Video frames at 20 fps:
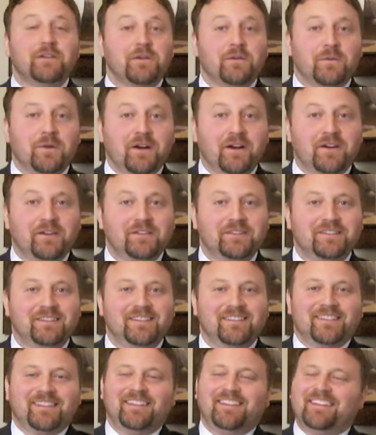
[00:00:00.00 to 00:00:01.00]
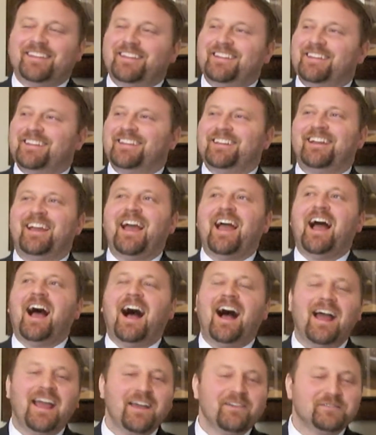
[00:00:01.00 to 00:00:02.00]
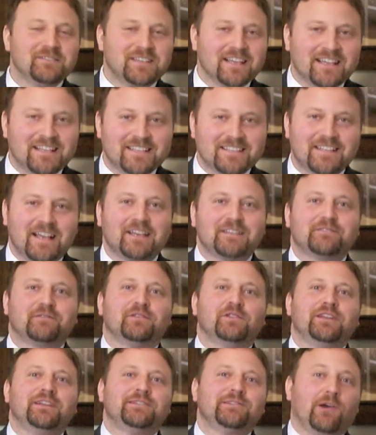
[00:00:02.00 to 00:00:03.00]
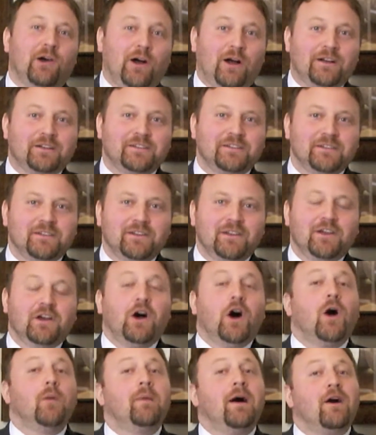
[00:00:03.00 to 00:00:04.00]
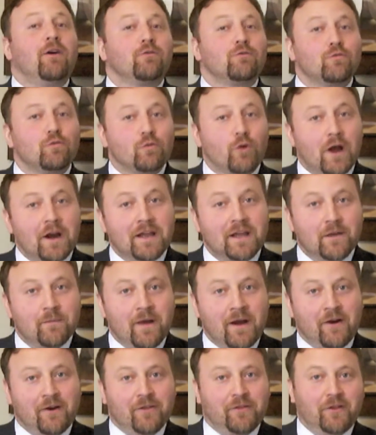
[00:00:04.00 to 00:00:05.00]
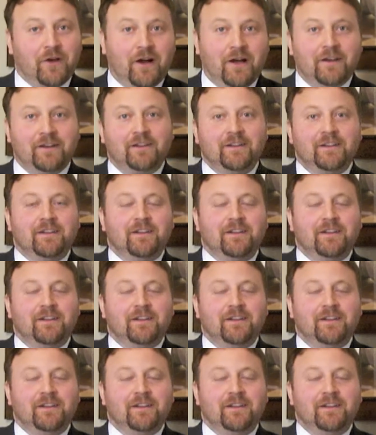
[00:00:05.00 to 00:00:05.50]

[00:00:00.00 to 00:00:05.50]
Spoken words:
Well, I have successfully talked about running a marathon.